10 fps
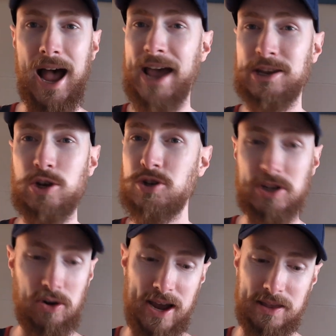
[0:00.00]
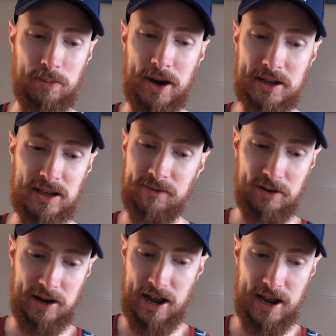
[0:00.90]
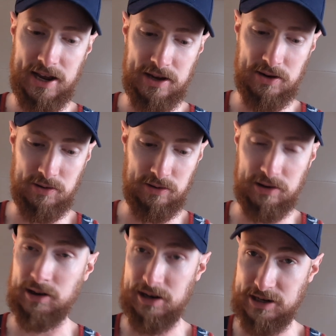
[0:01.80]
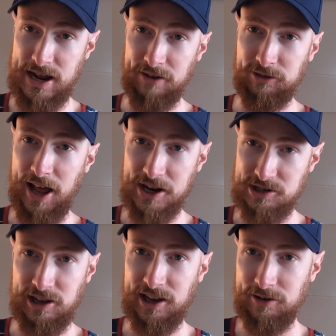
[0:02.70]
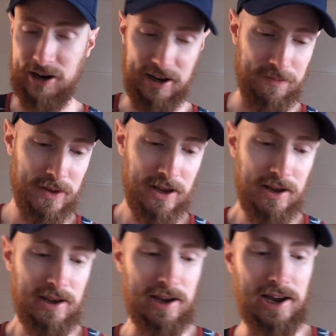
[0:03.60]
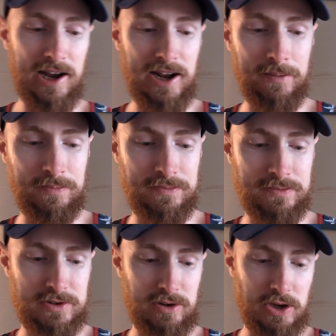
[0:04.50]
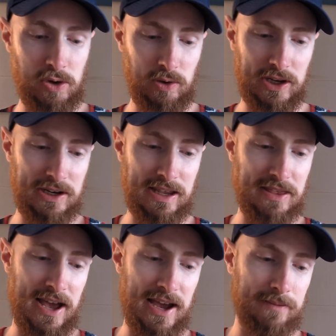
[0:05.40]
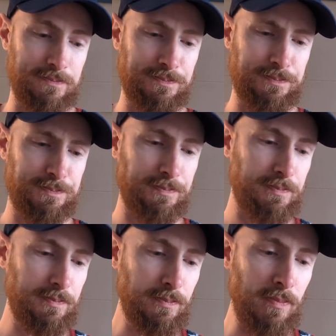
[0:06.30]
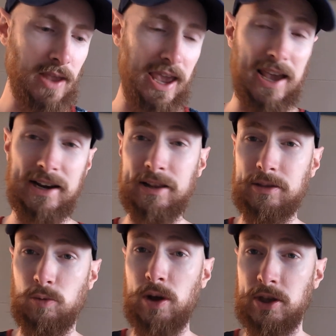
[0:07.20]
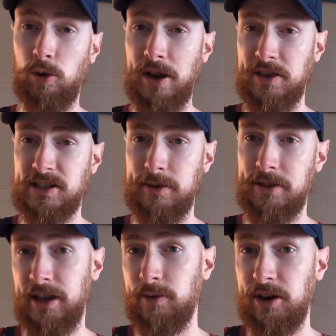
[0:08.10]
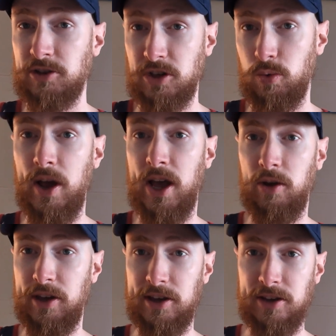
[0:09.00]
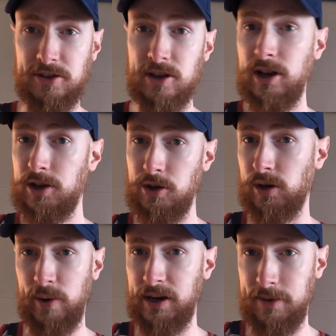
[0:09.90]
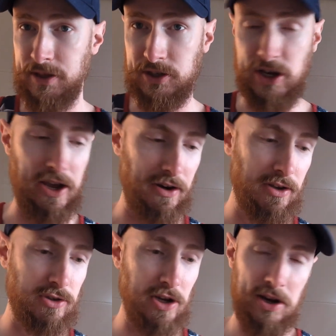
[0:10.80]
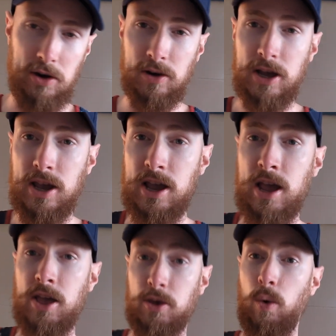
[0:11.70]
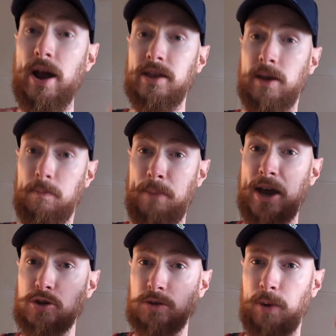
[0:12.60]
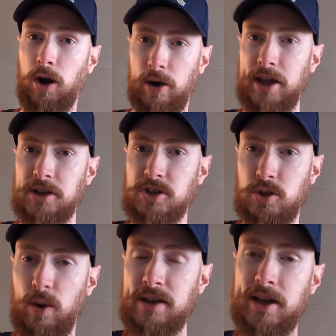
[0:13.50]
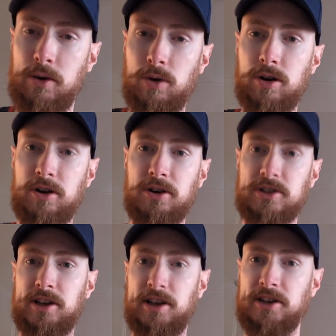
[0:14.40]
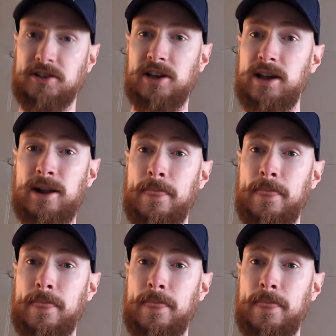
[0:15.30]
I usually don't have the brightness up very high. It's not a flashlight, right? So you don't really need that. And one of the great things about the e-readers as well is you can read them in the sun. So the way the pixels per inch, the way that works is